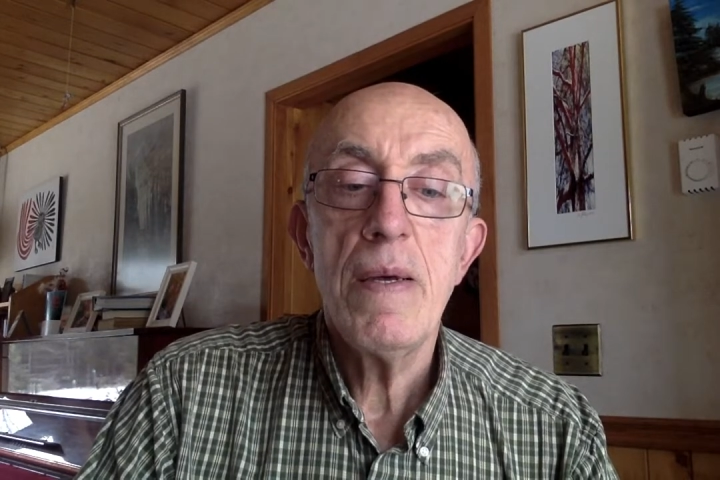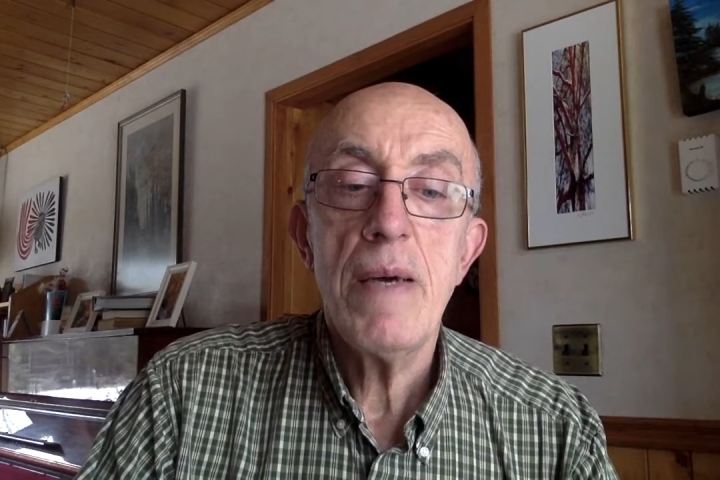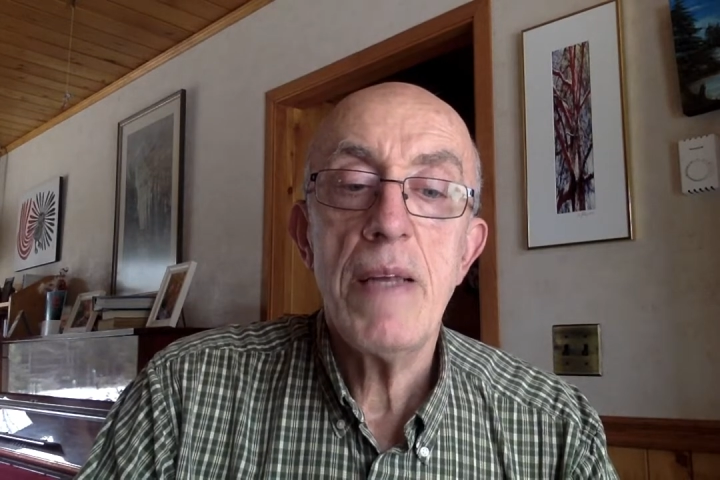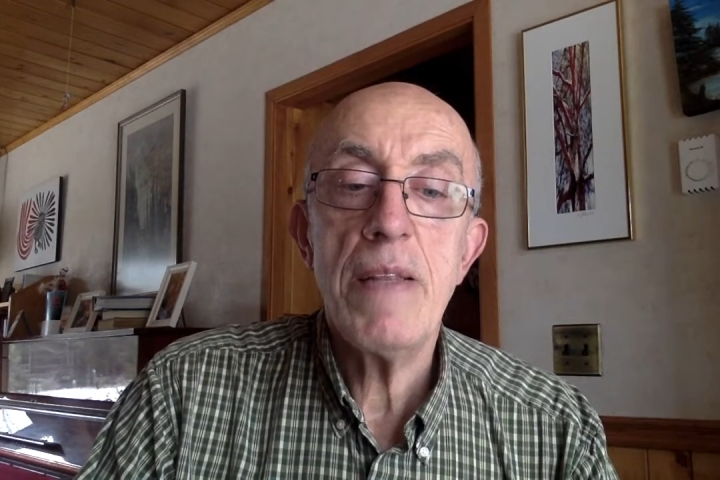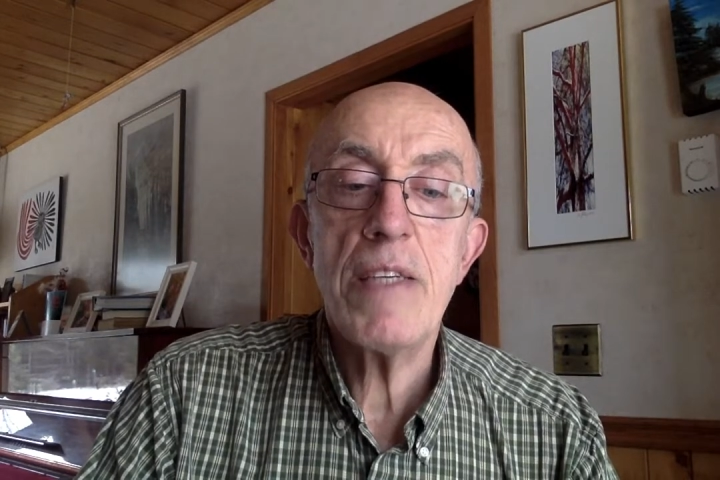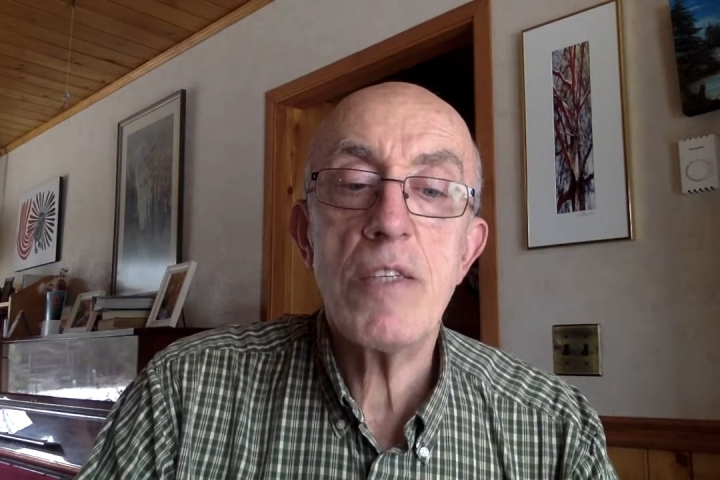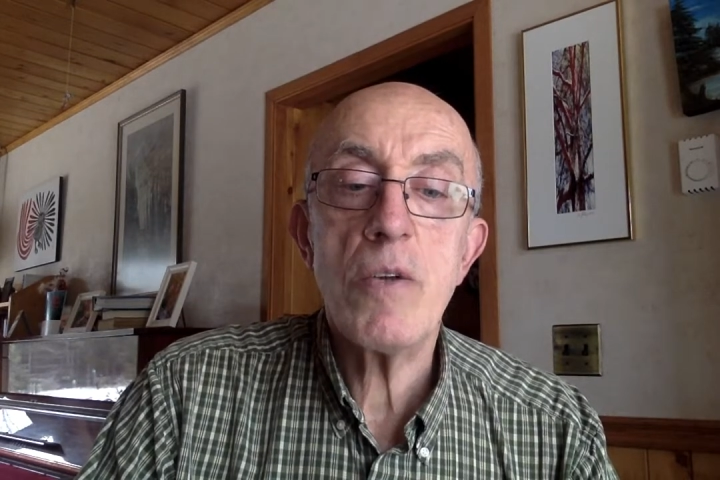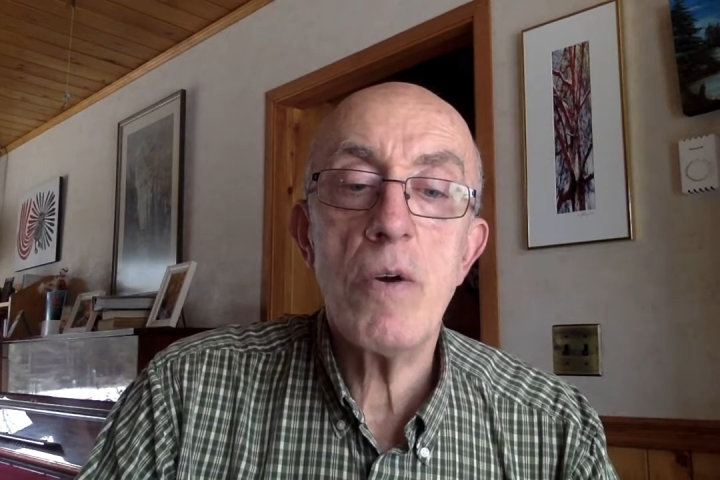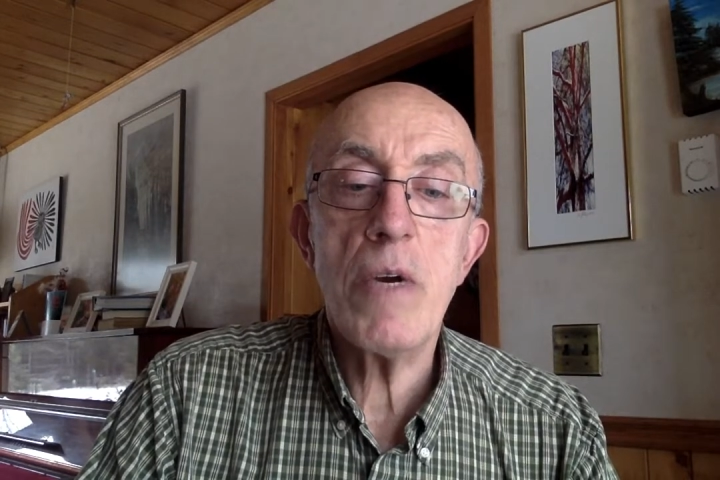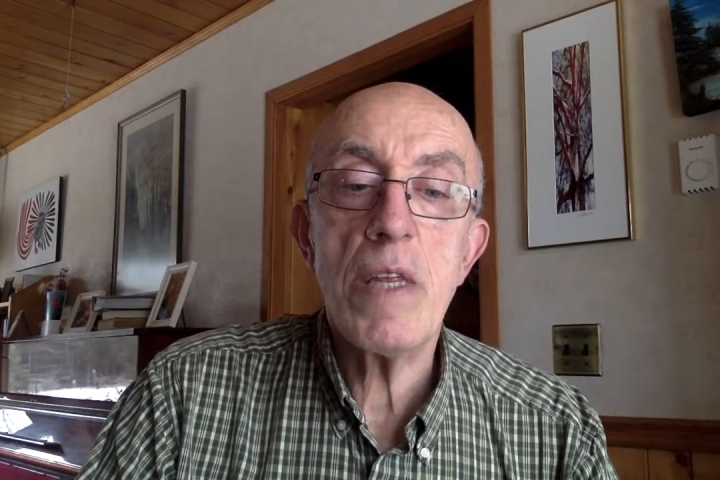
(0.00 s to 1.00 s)
In this
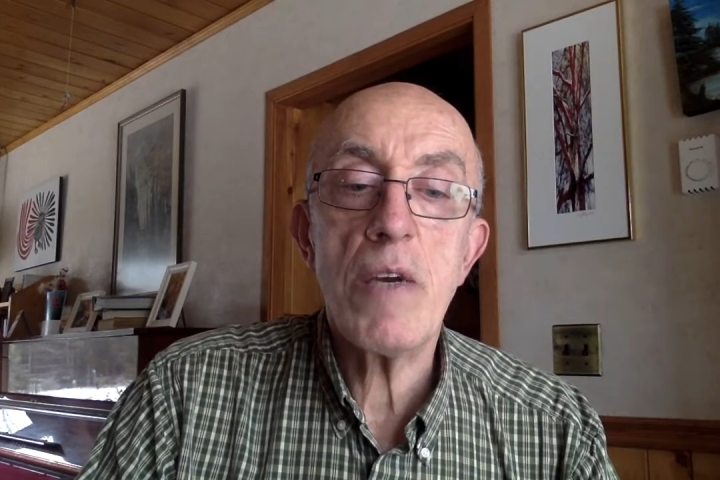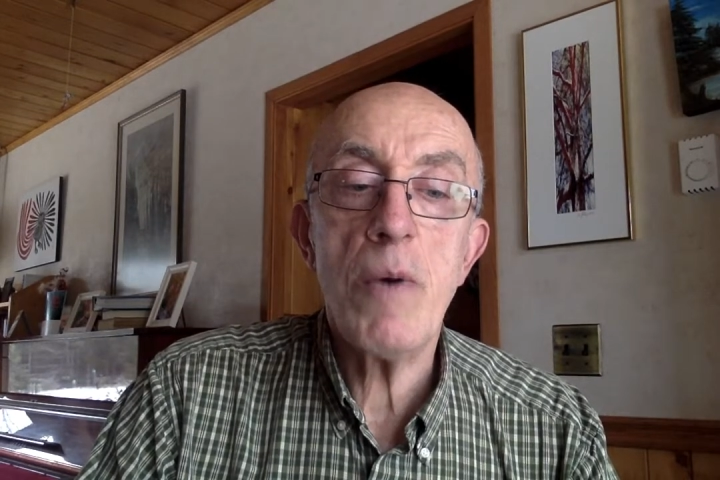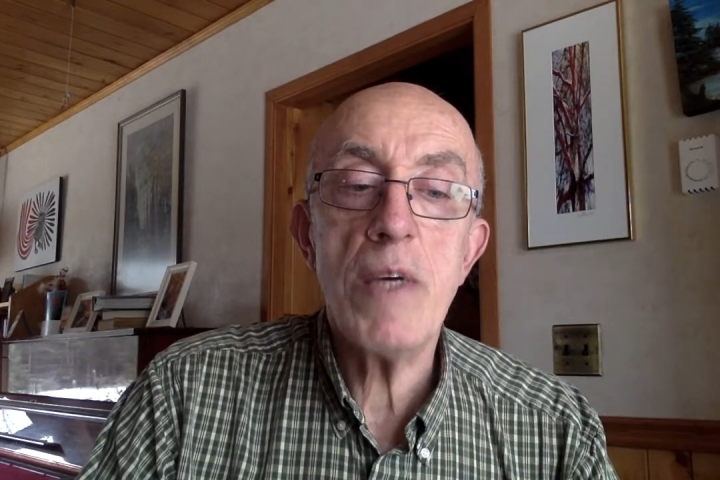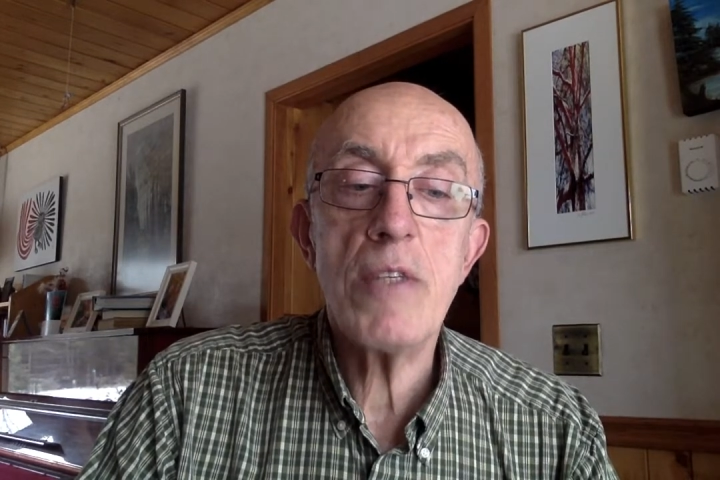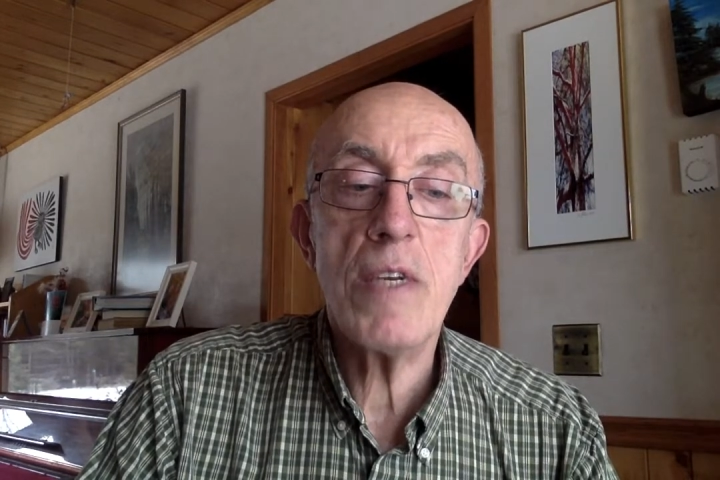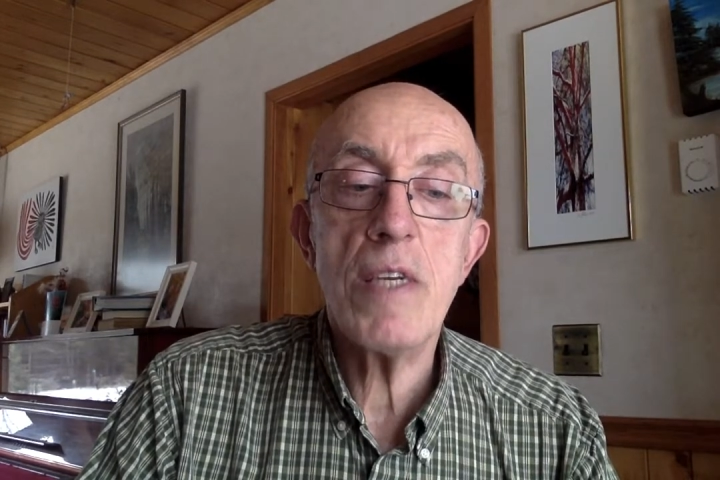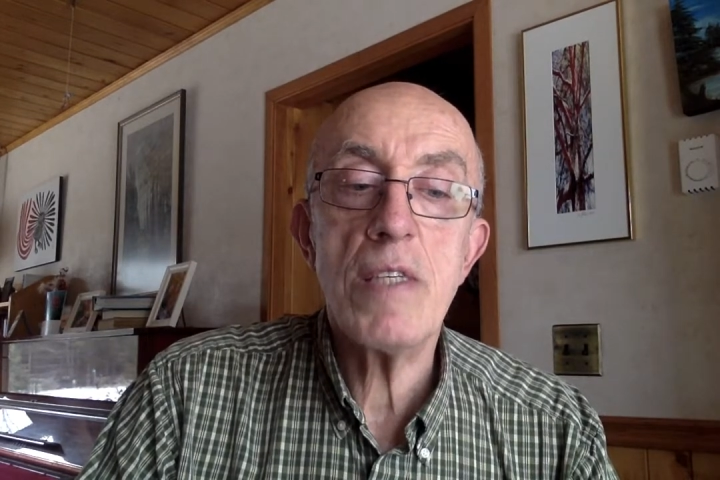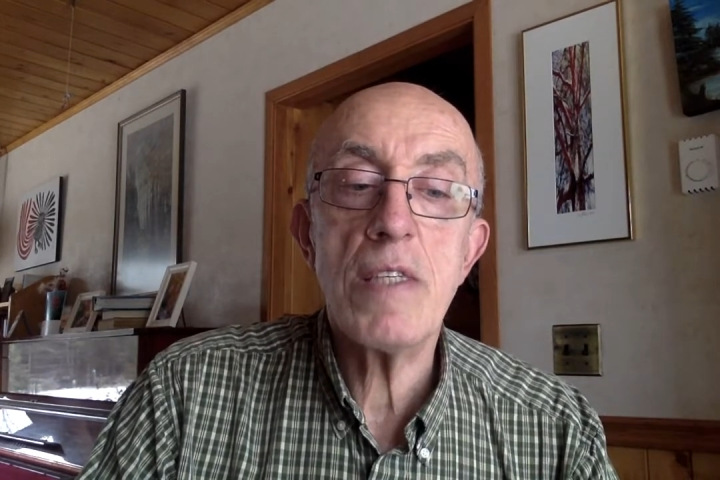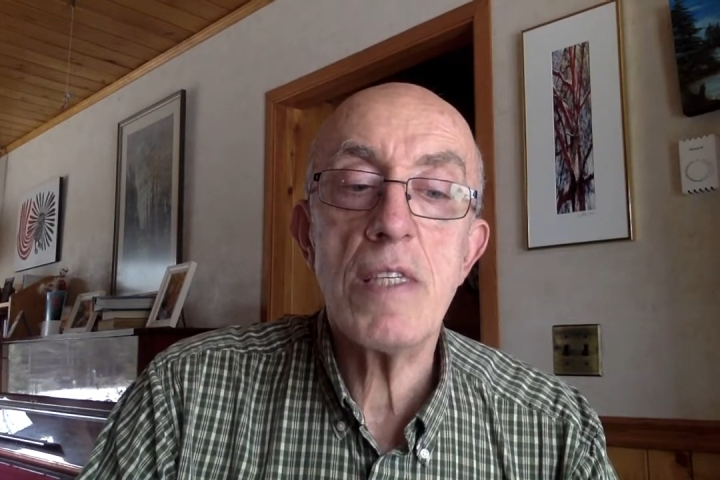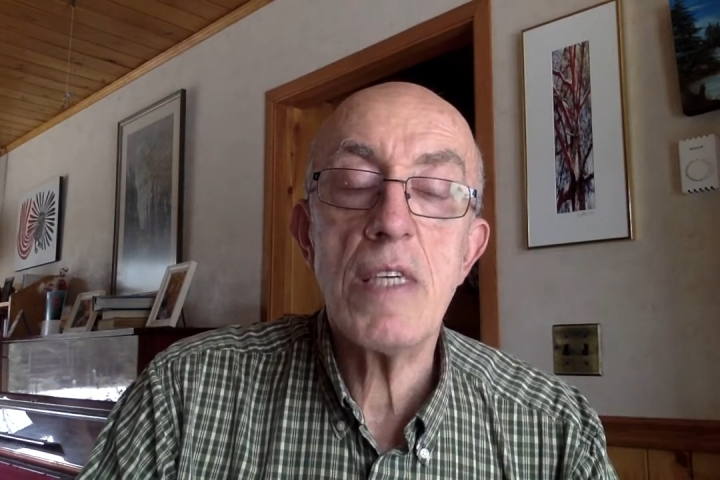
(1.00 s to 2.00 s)
story, the question
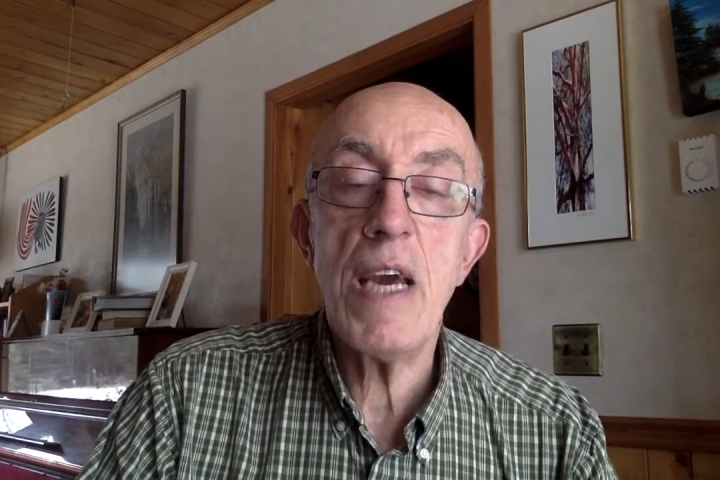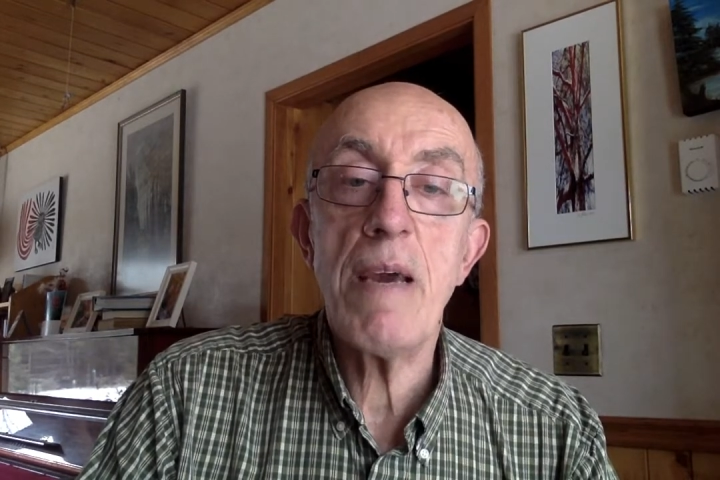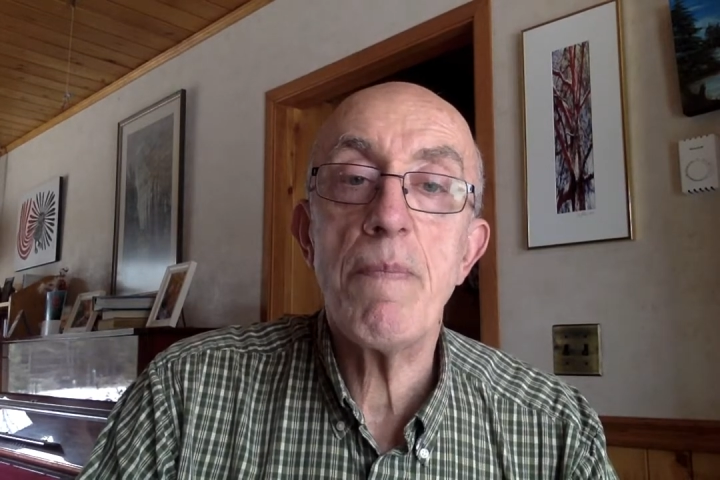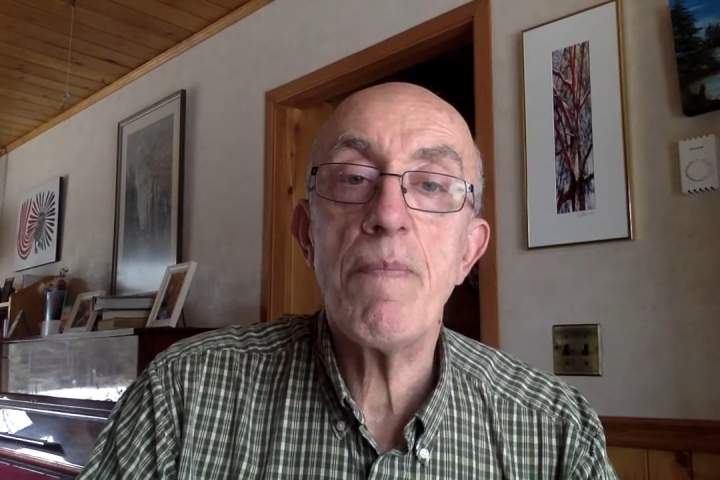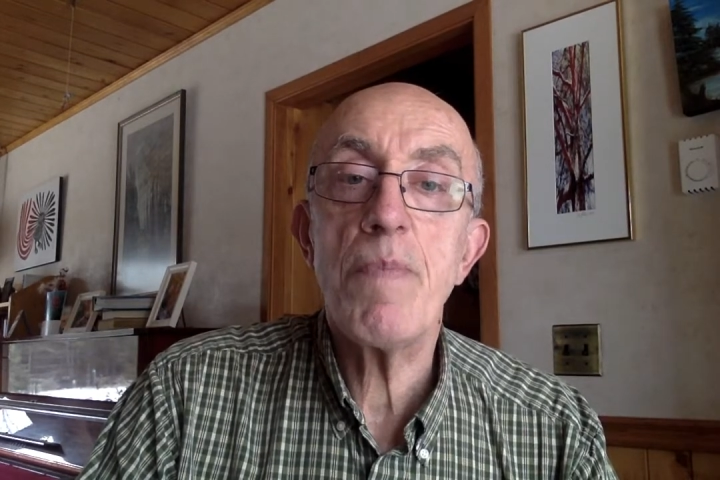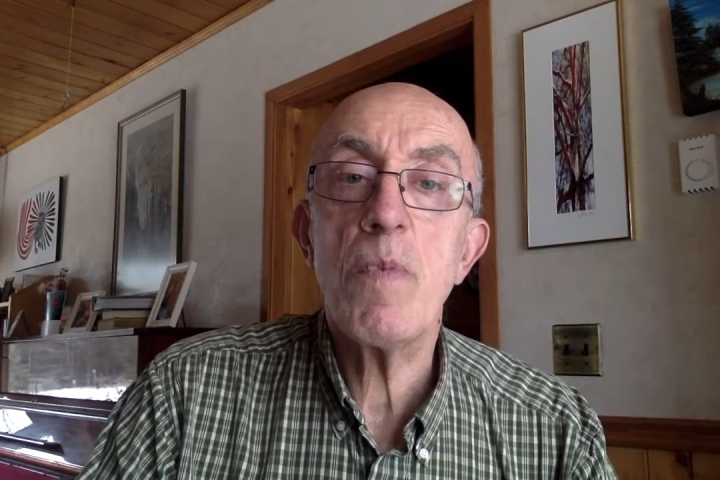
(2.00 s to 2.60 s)
is the same.